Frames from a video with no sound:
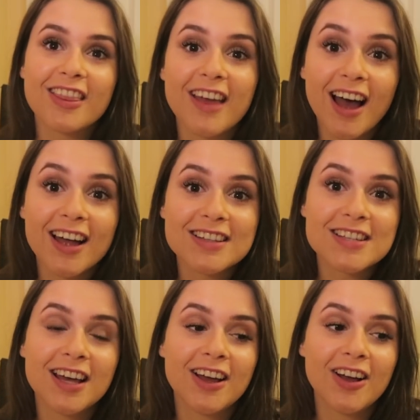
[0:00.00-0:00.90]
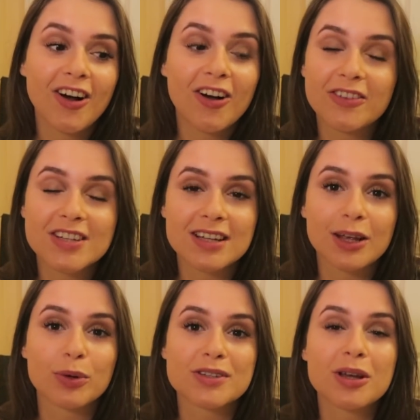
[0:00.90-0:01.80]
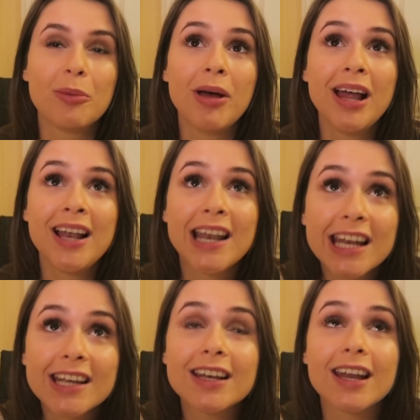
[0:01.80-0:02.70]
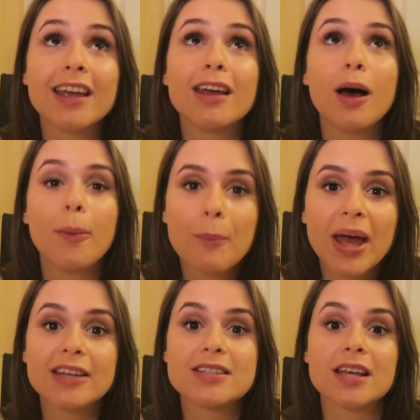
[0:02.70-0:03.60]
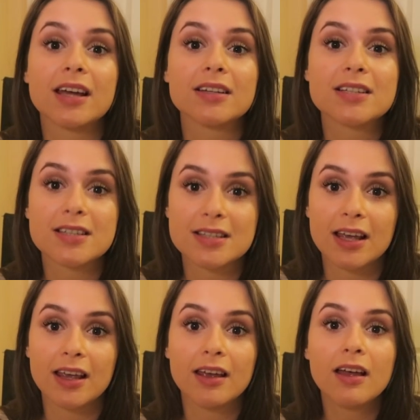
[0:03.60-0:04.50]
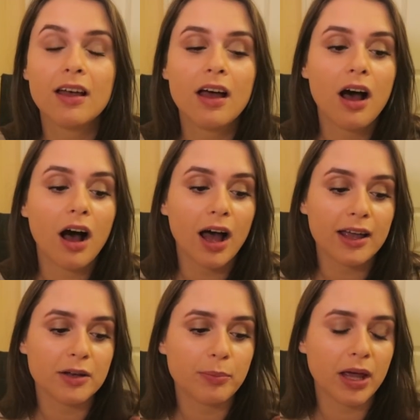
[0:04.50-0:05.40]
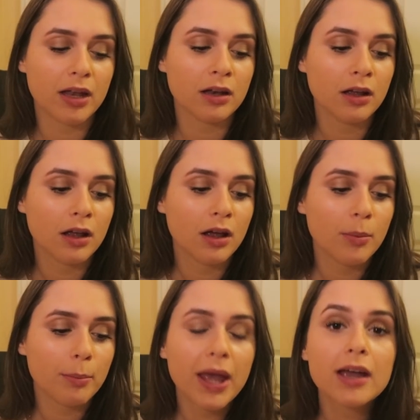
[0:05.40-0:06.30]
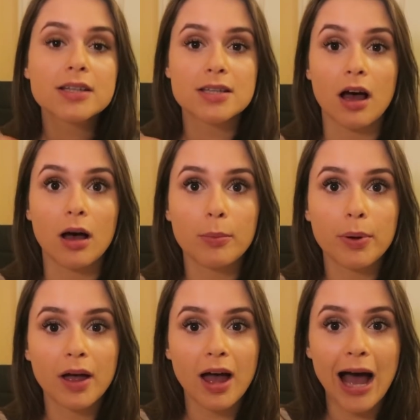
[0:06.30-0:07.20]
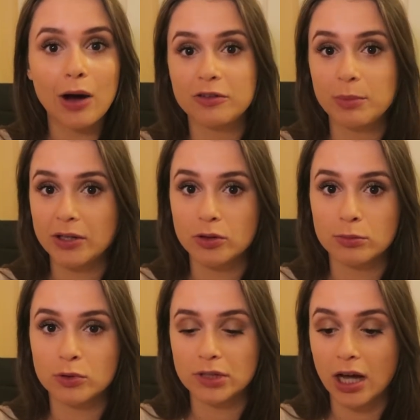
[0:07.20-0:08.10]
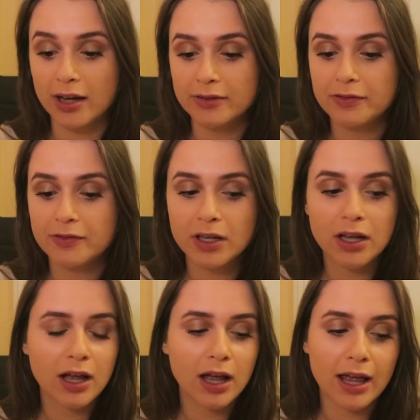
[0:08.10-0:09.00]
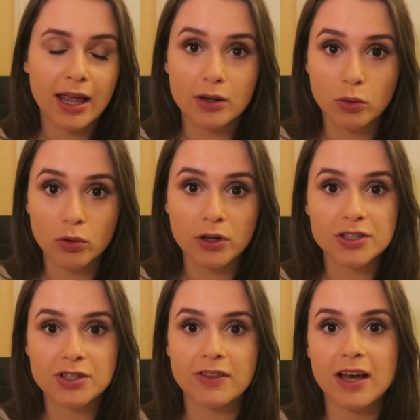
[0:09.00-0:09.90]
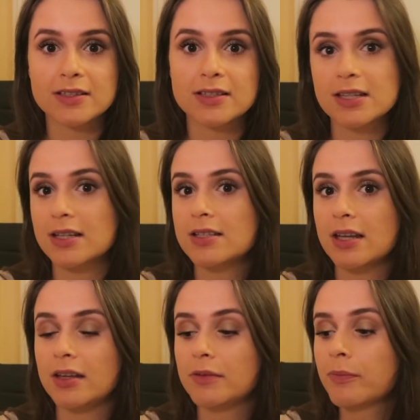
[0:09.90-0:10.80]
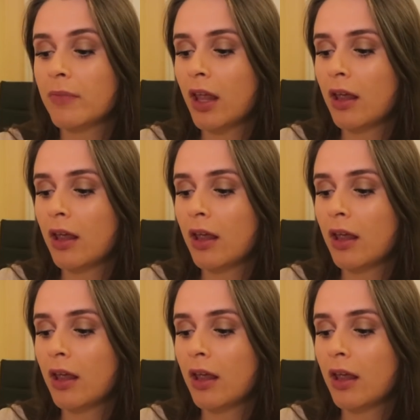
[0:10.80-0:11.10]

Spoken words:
That obviously was completely amazing to see. I had been picked up out of my normal life in August 2016